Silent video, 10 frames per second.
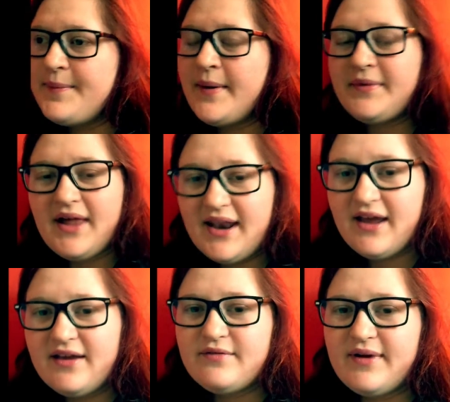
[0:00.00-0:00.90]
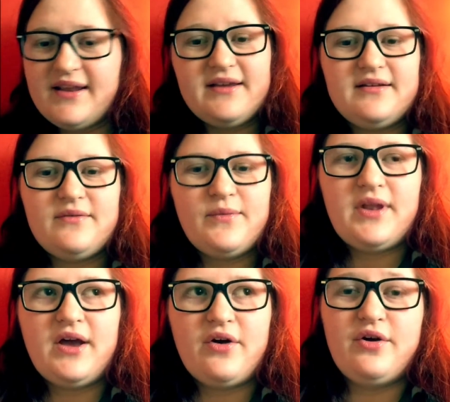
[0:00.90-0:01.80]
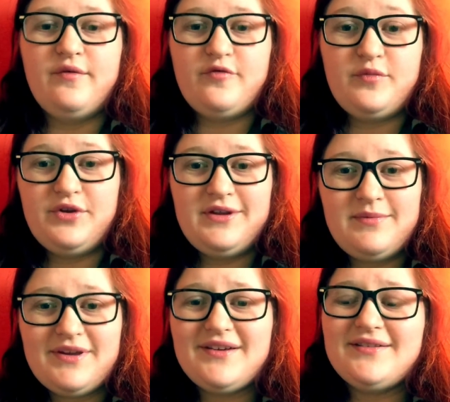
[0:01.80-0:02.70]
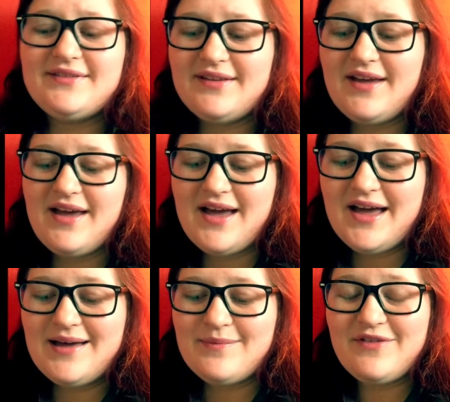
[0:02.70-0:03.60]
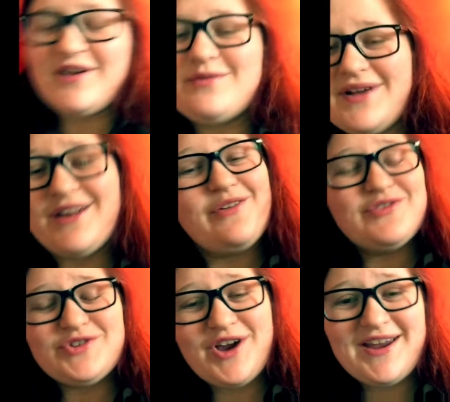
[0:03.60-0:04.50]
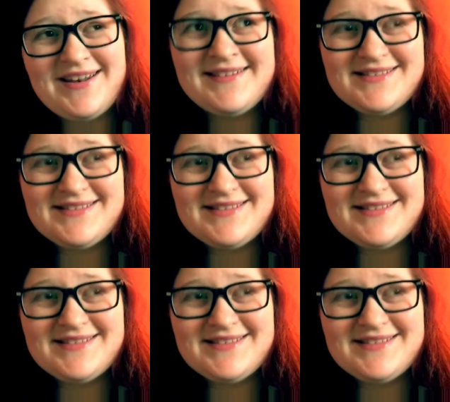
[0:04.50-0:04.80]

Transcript: glad I read it when I got home from uni, because, if I'd read it on the train